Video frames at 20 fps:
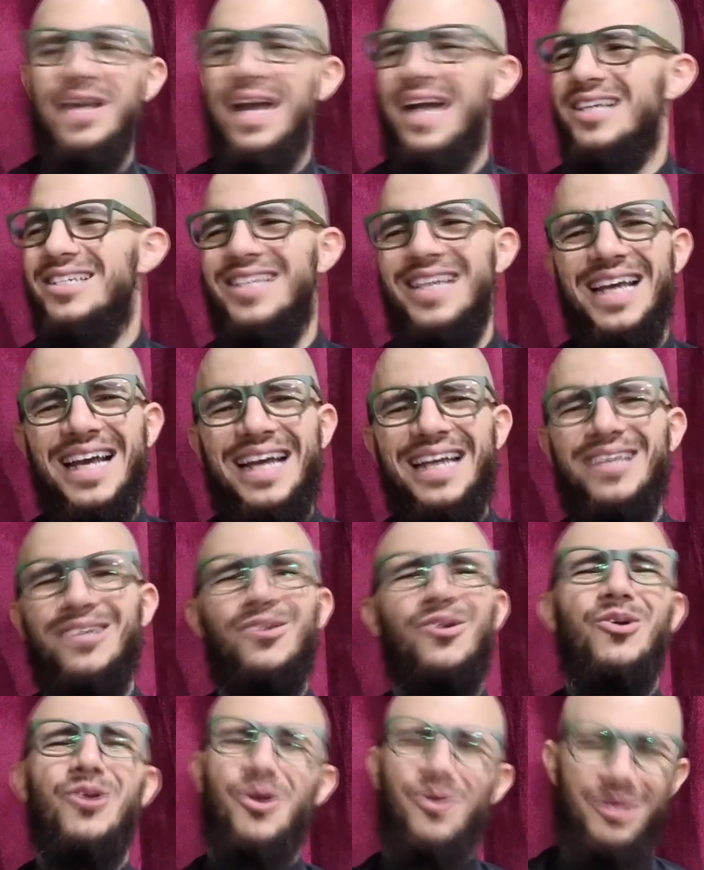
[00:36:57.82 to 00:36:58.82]
Ya Sheikh,
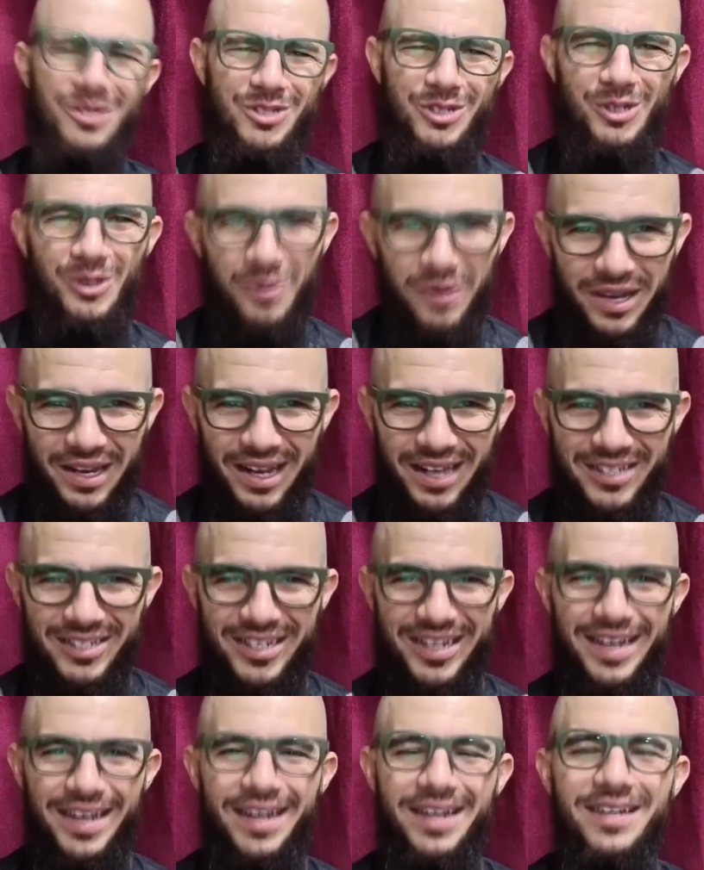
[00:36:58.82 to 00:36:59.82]
you don't know what you're doing, ya
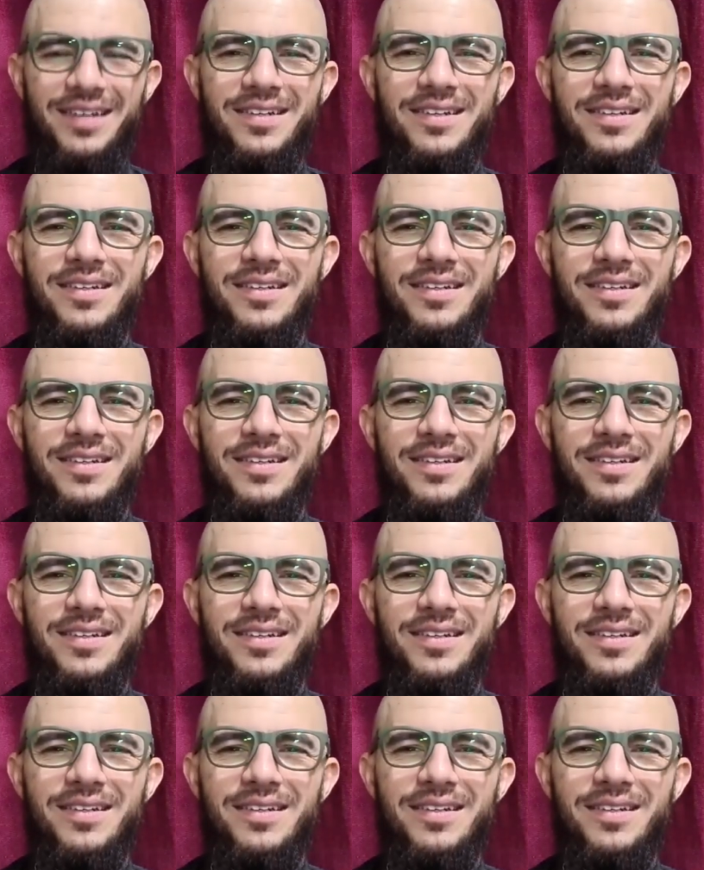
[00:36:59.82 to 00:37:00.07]
Sheikh.